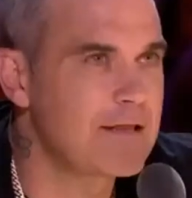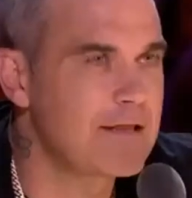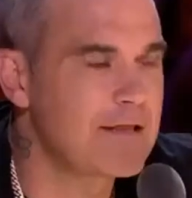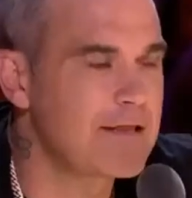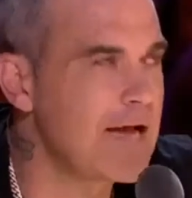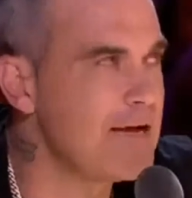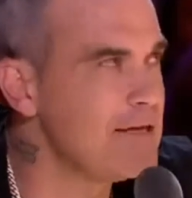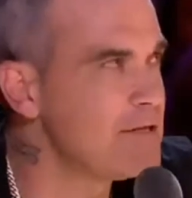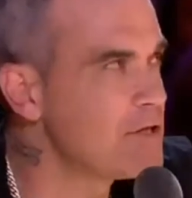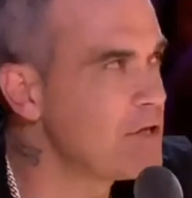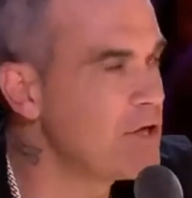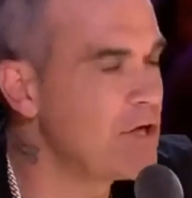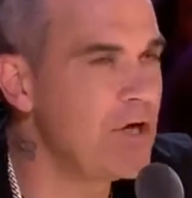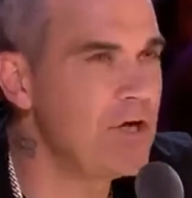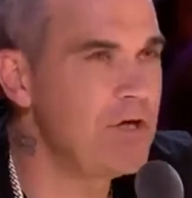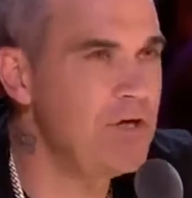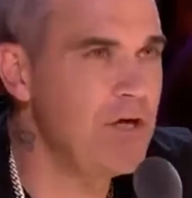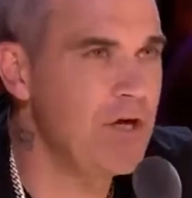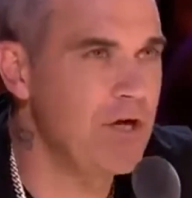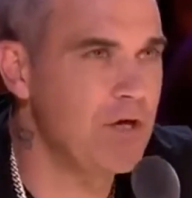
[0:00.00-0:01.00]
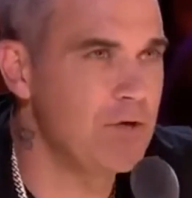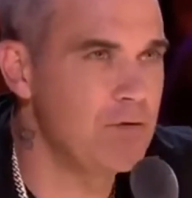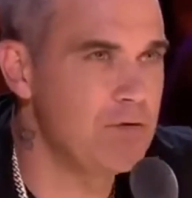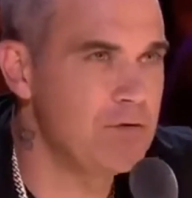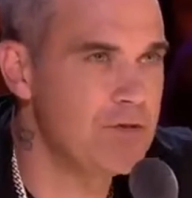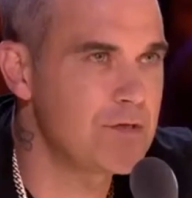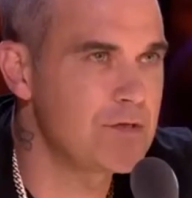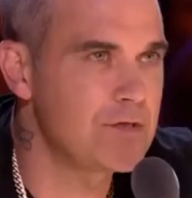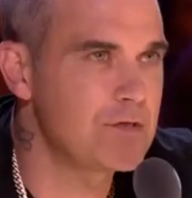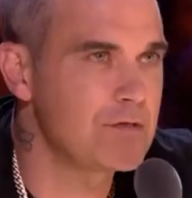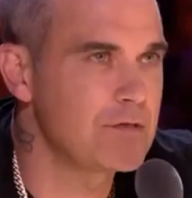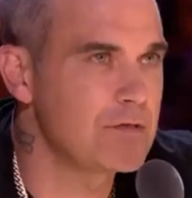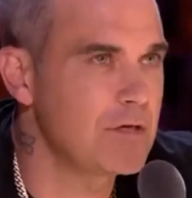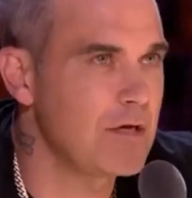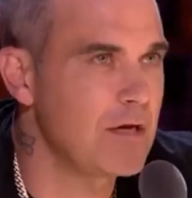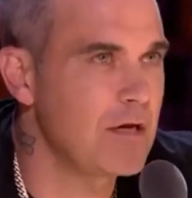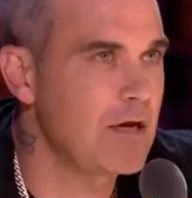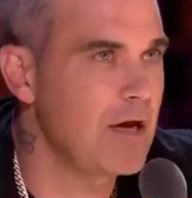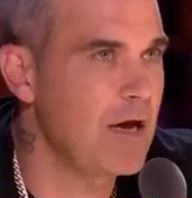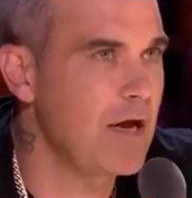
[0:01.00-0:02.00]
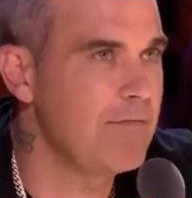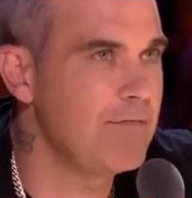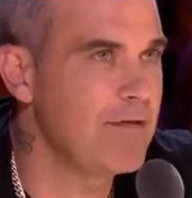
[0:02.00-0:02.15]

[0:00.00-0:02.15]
there's good news and